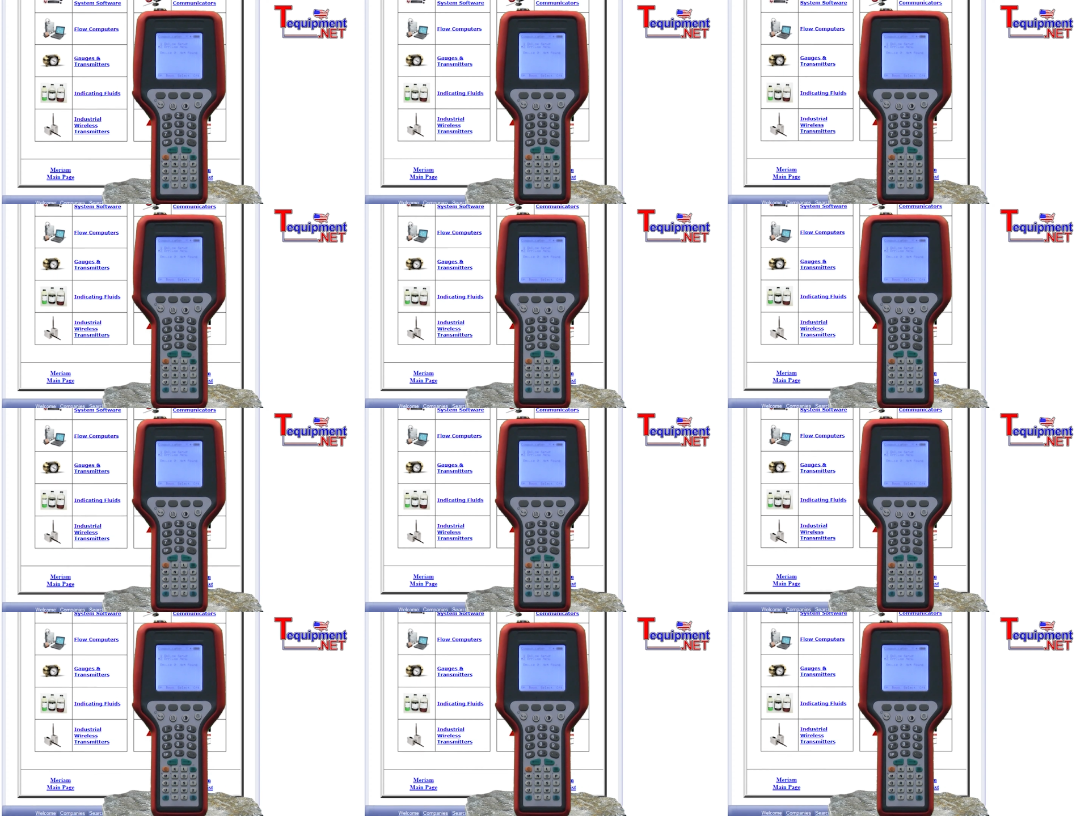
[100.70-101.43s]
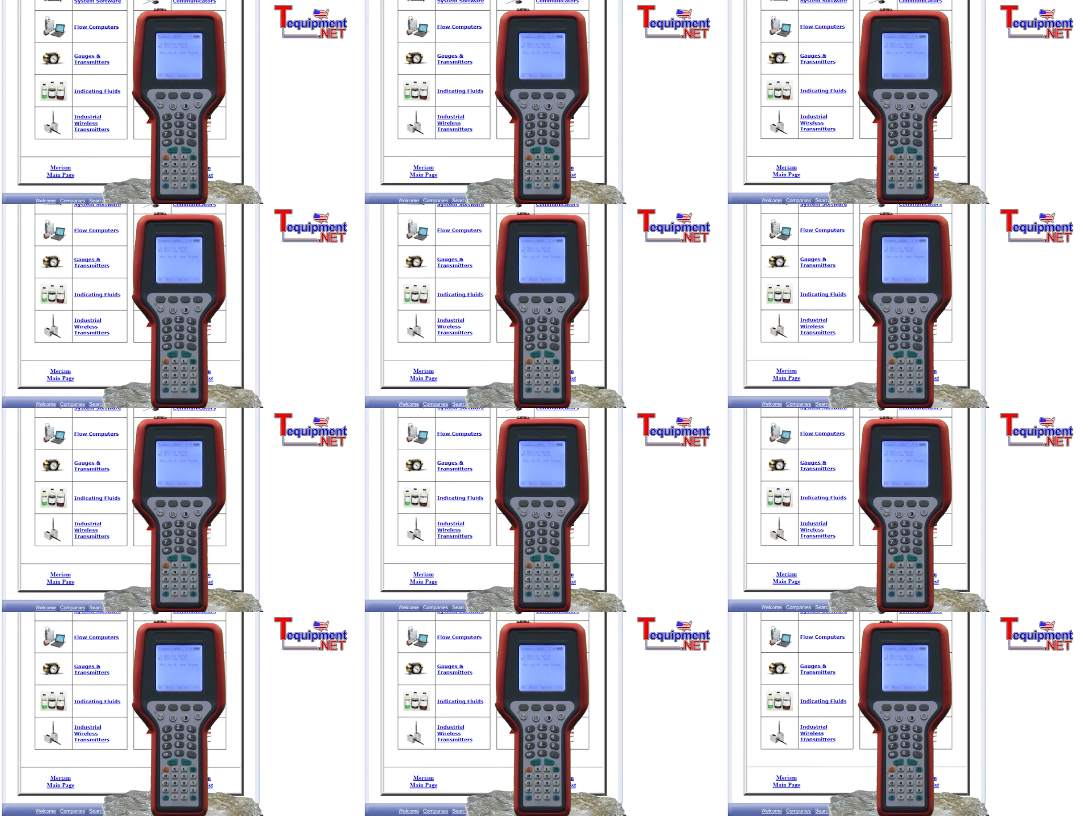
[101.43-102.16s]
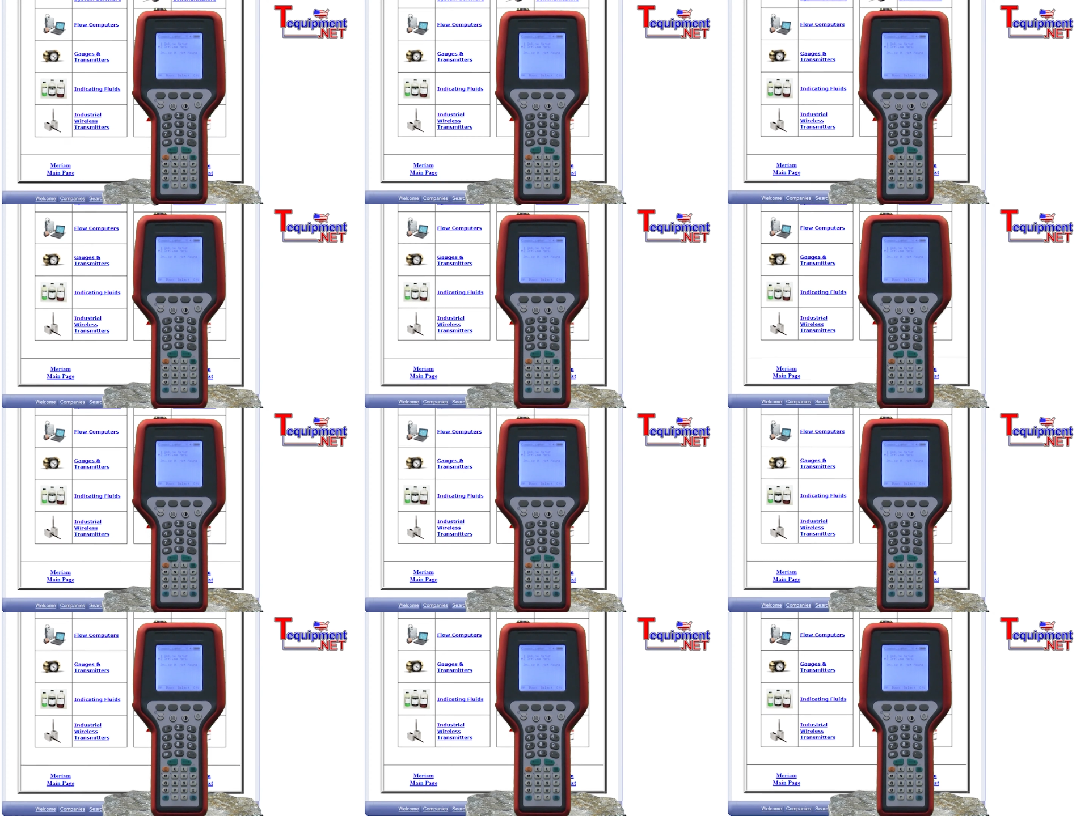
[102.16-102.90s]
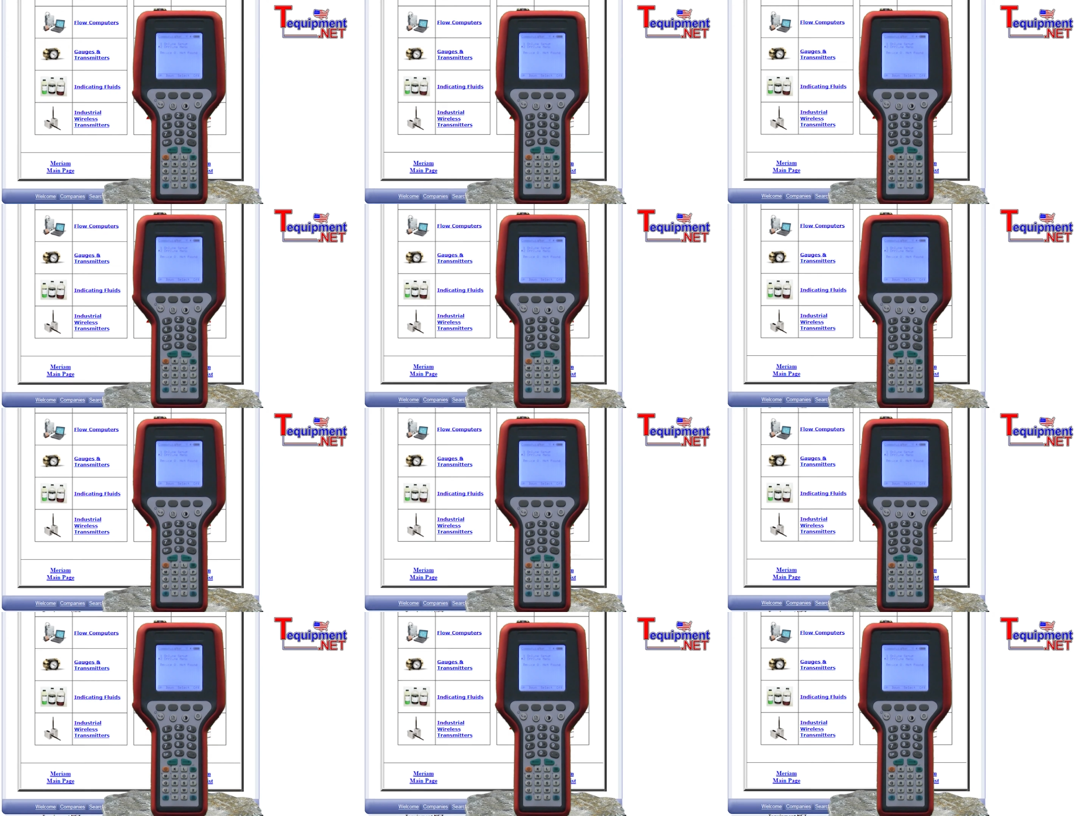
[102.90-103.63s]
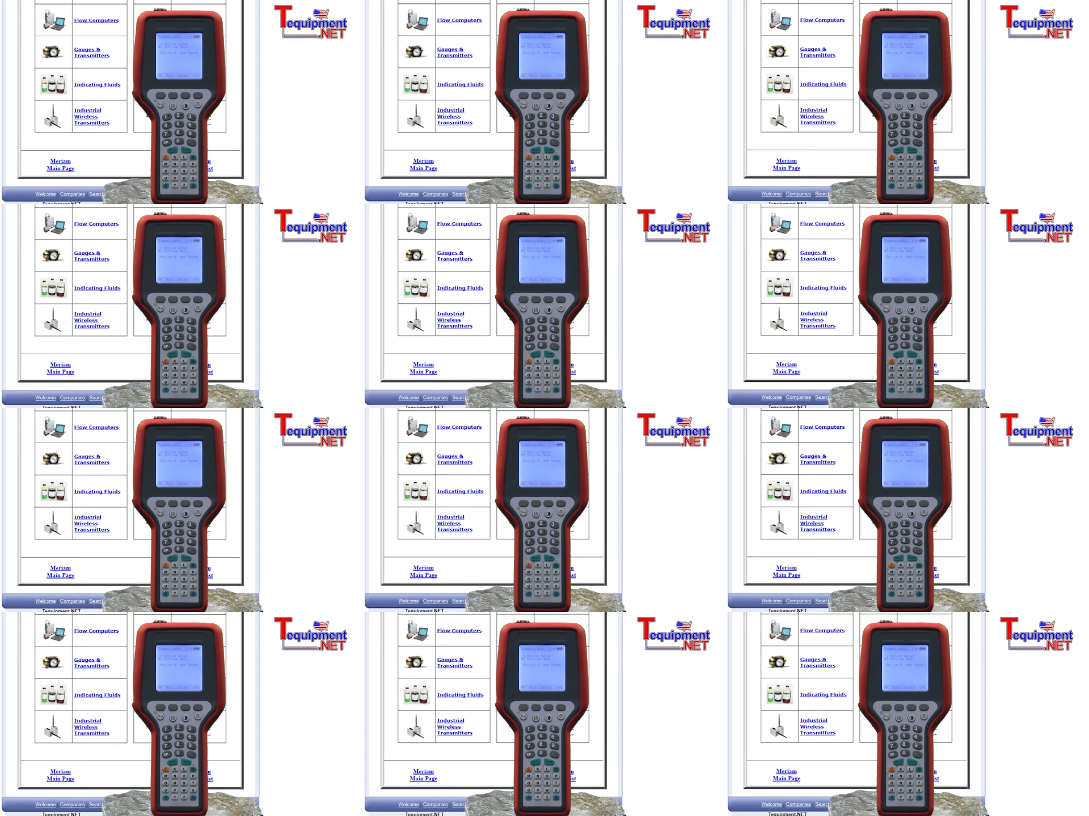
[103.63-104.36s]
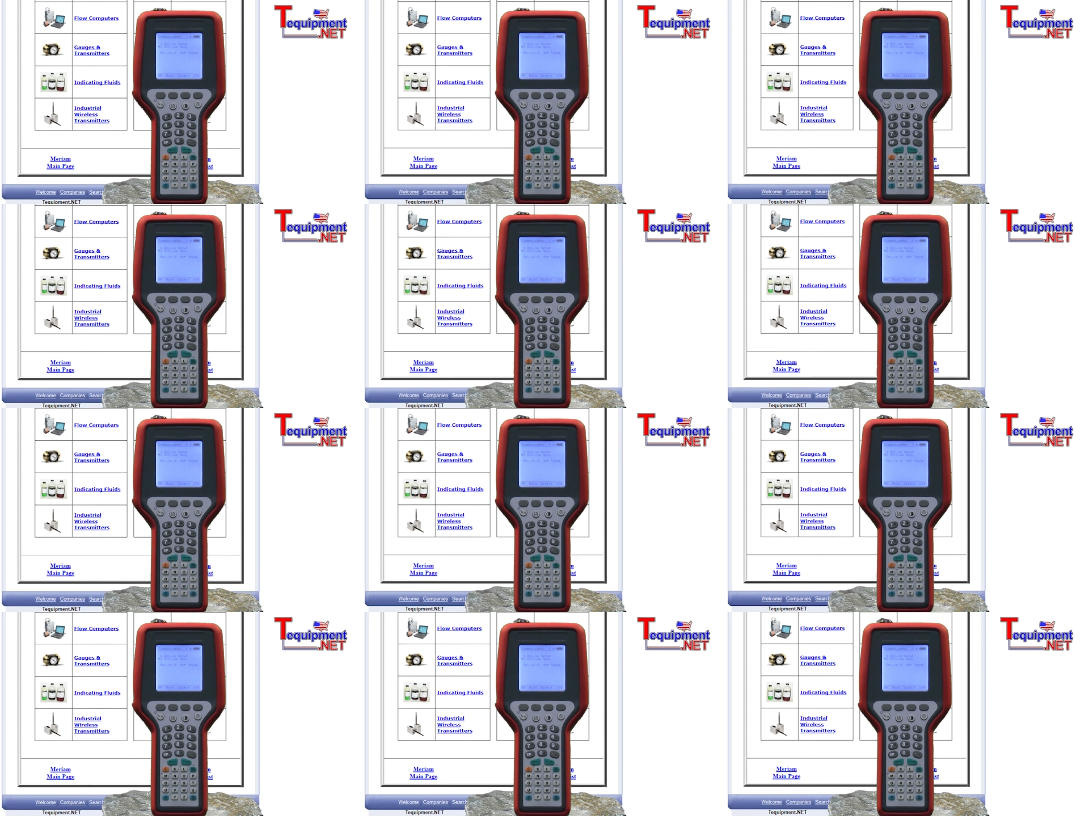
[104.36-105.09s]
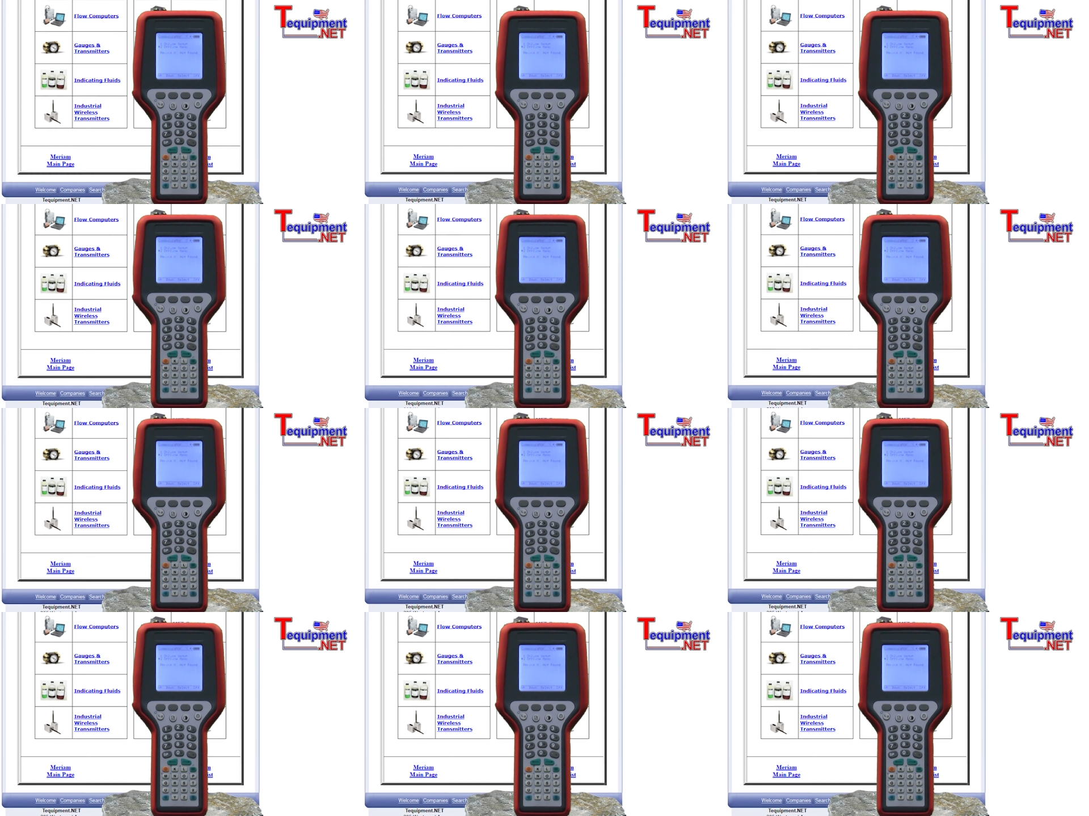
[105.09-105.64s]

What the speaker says: [unreadable: no face in view]